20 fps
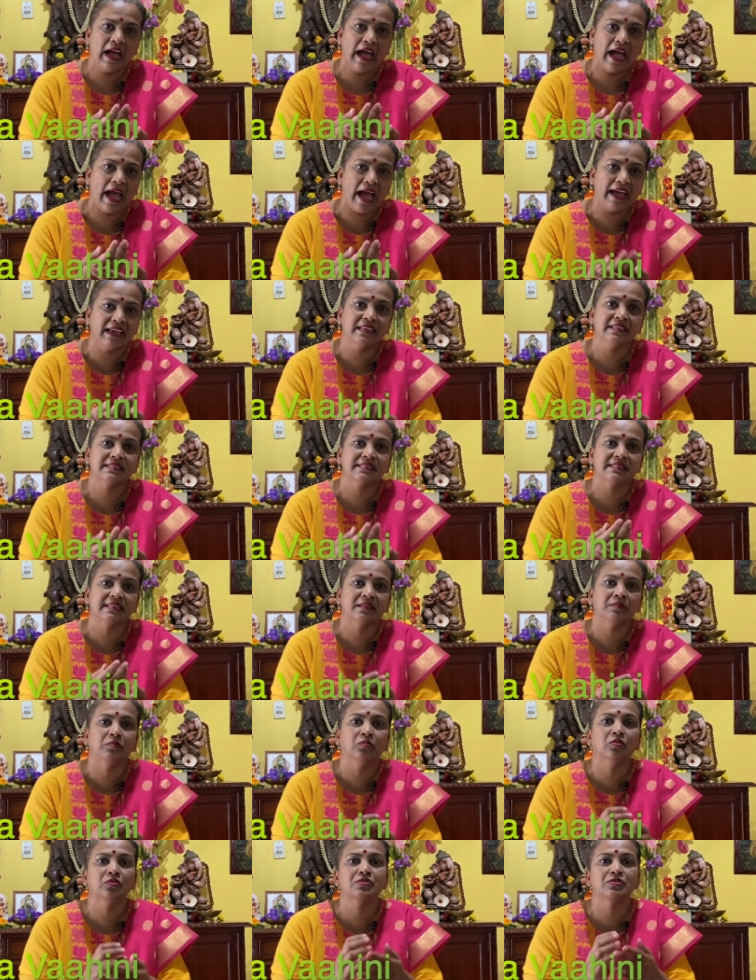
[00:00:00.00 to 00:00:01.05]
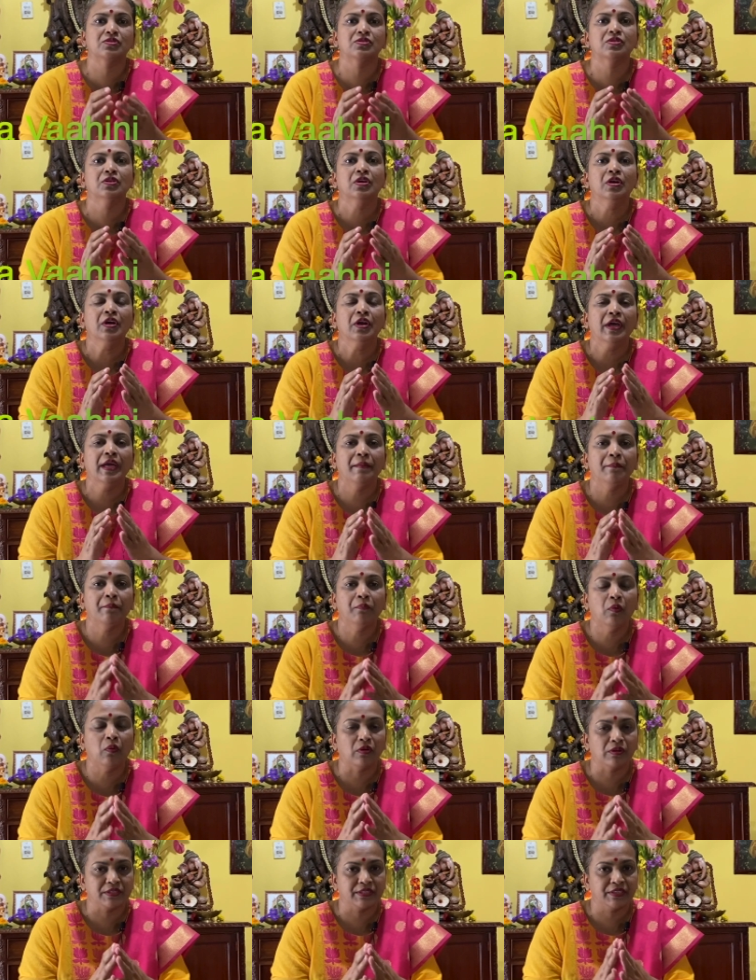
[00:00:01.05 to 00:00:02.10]
highest and most
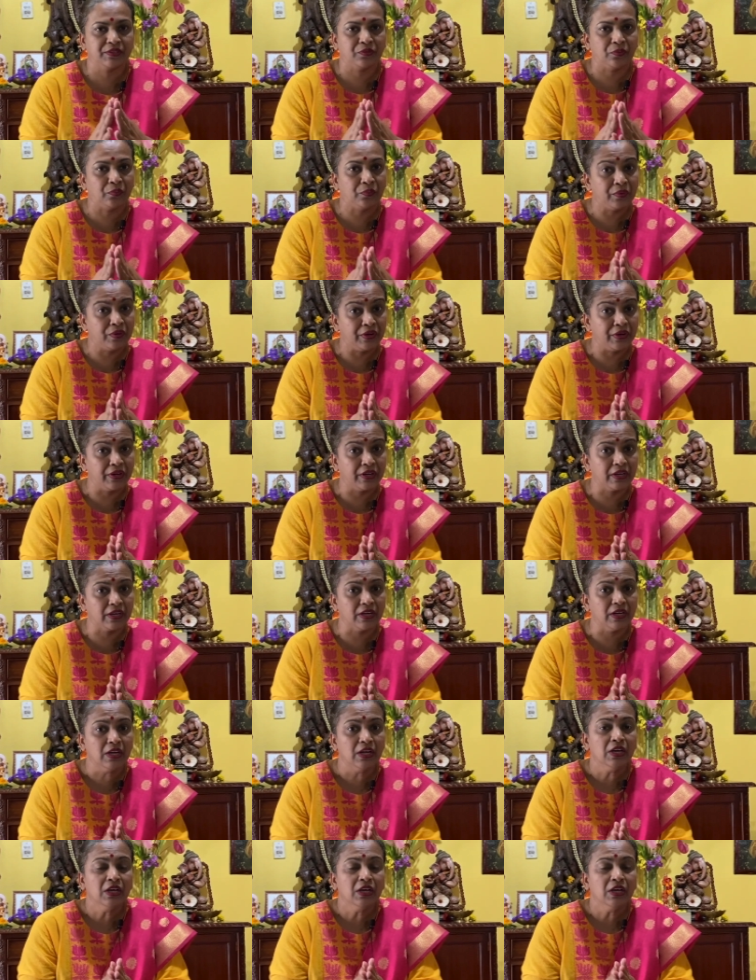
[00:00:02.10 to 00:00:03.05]
important work.